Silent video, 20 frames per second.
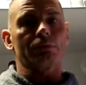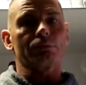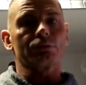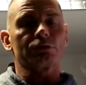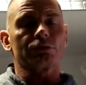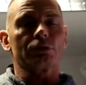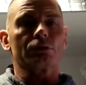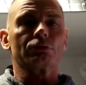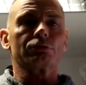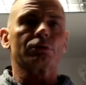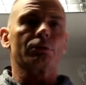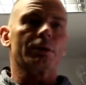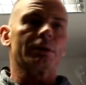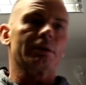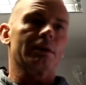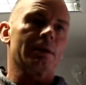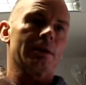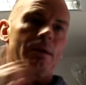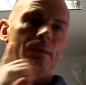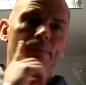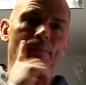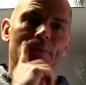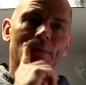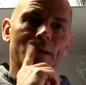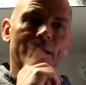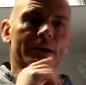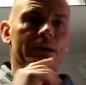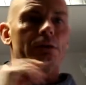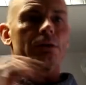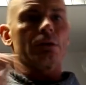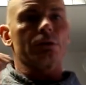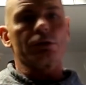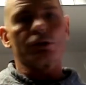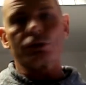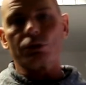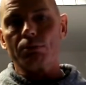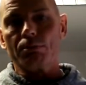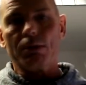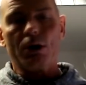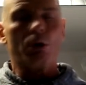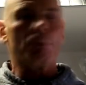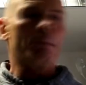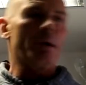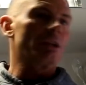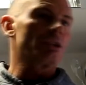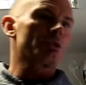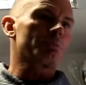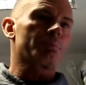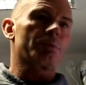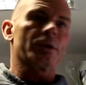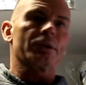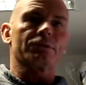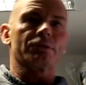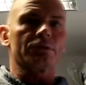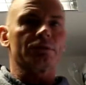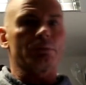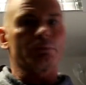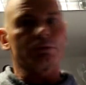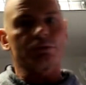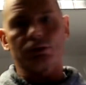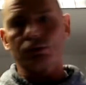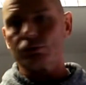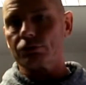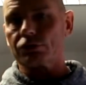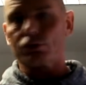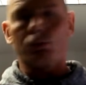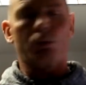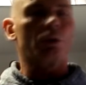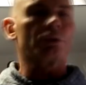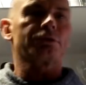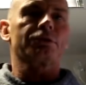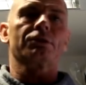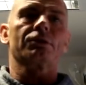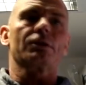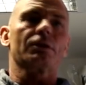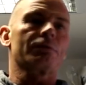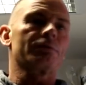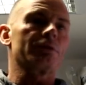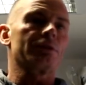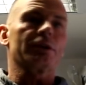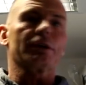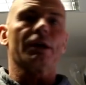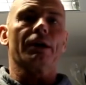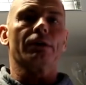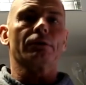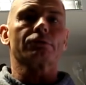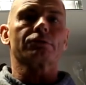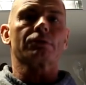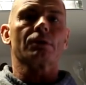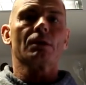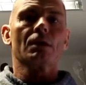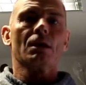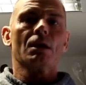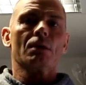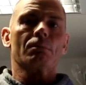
I'm still doing the dumbbell bench presses. I'm still squatting and everything else.